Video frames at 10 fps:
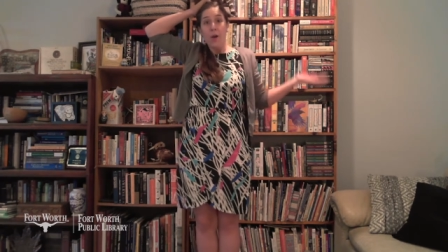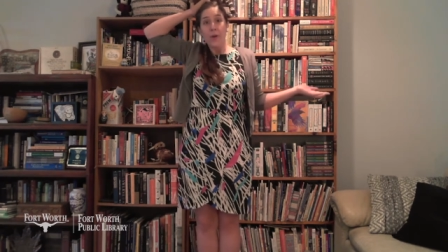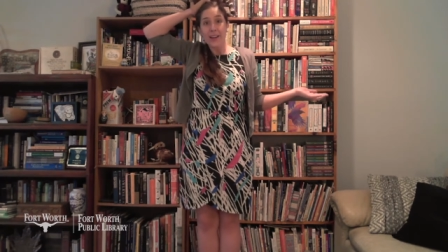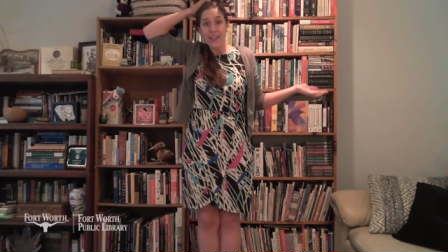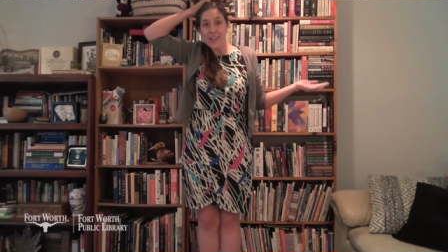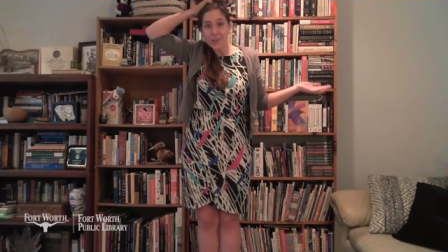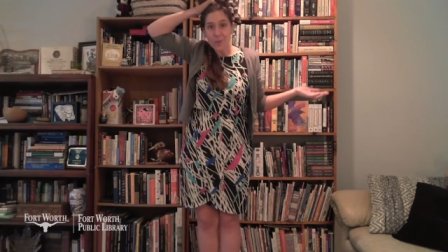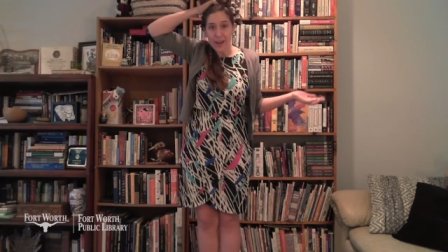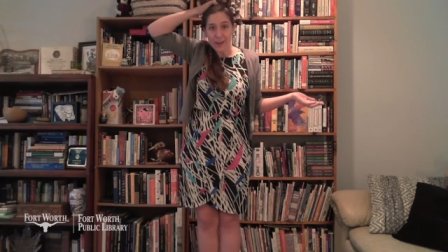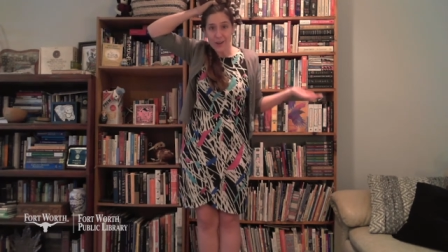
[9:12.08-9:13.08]
Where did the
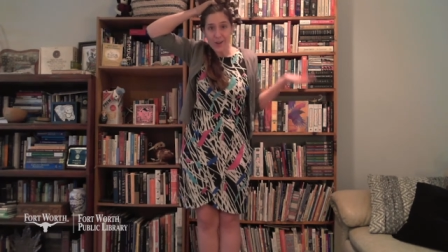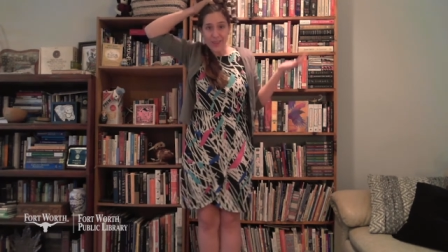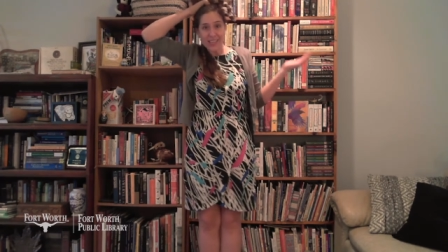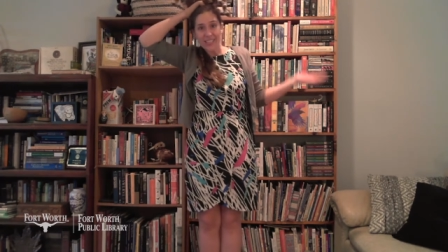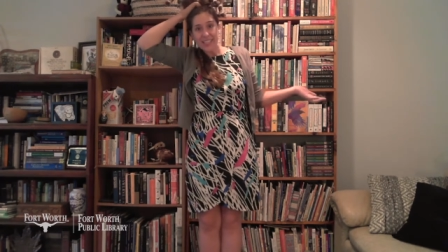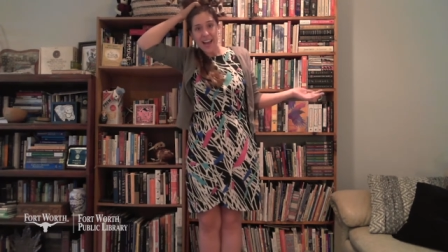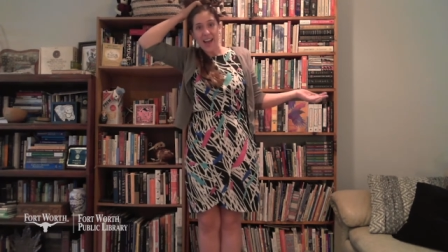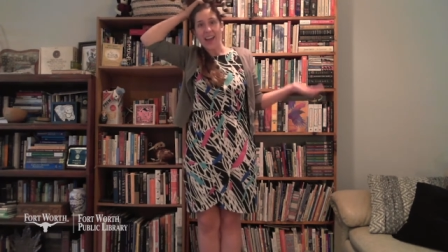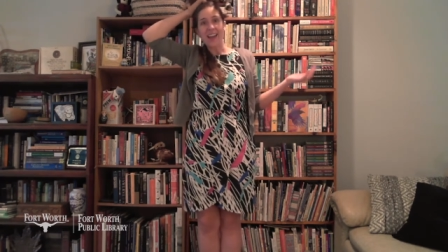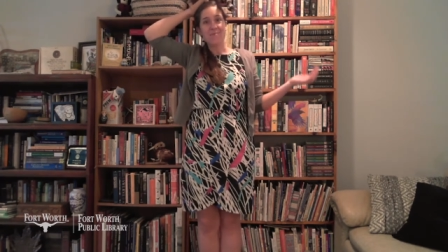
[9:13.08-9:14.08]
spider go this
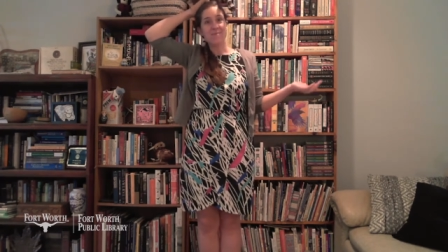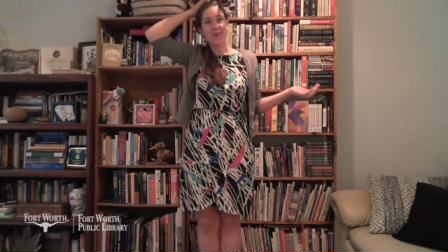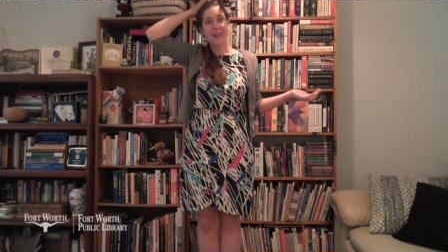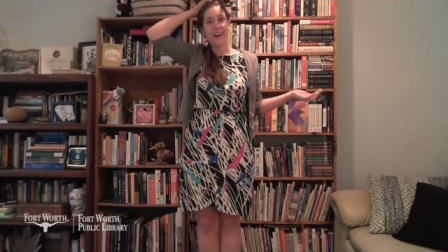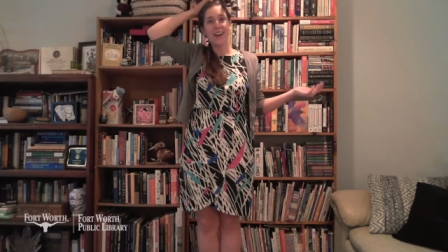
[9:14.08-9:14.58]
time?